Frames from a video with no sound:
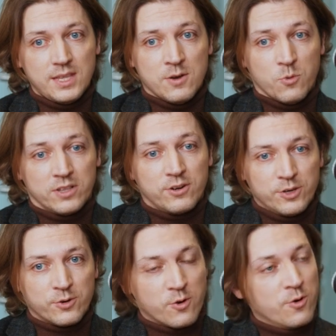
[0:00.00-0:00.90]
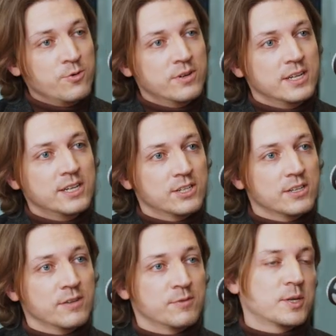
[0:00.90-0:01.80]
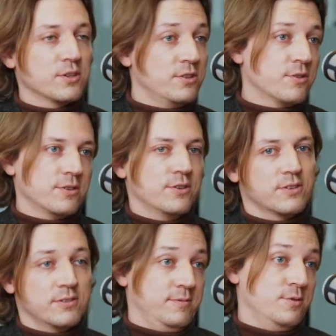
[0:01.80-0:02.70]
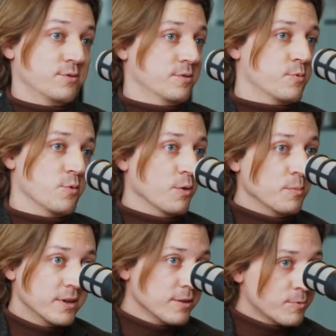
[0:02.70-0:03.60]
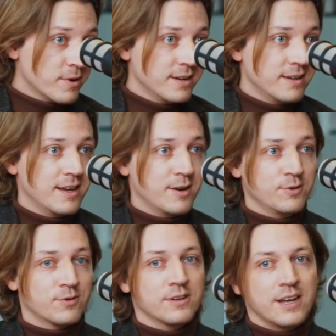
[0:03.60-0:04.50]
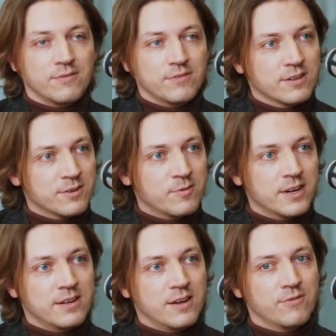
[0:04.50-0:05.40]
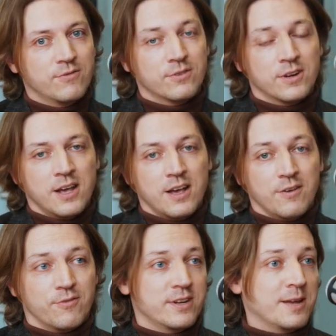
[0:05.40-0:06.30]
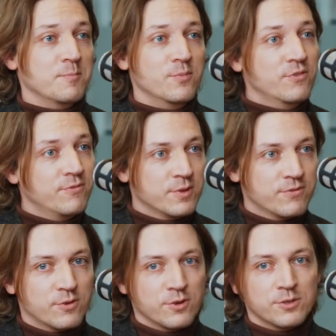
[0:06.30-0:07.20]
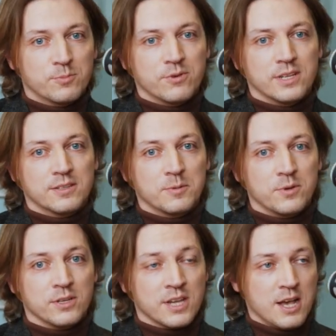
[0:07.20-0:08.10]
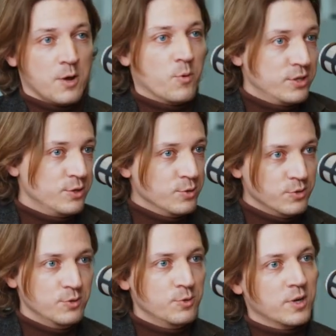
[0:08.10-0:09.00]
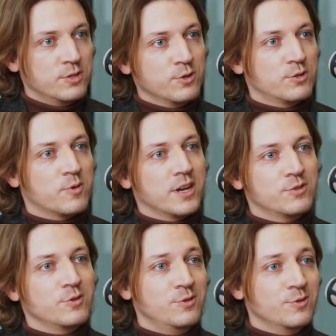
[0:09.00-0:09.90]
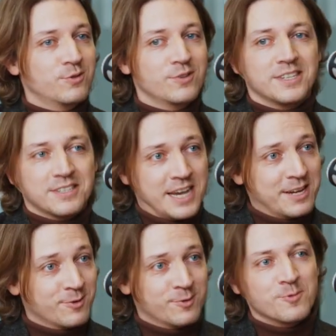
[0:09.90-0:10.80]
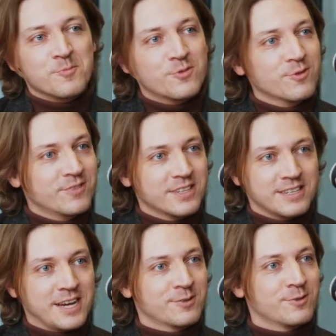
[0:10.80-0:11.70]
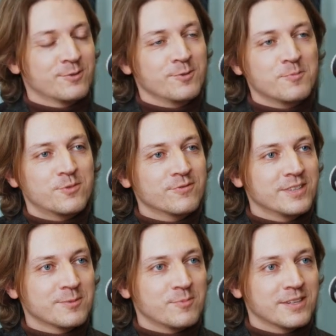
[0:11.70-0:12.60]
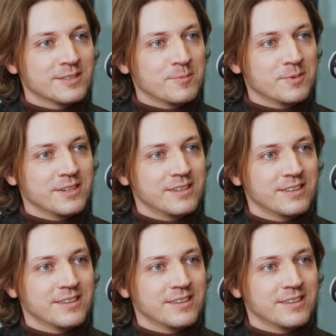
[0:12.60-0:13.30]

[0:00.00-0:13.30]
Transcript: What are your own initiatives? Because you're a role model right now. You're an advocate right now for that movement, for those principles. What do you do? What do you try to do to the sector, to improve the sector, to improve this principle?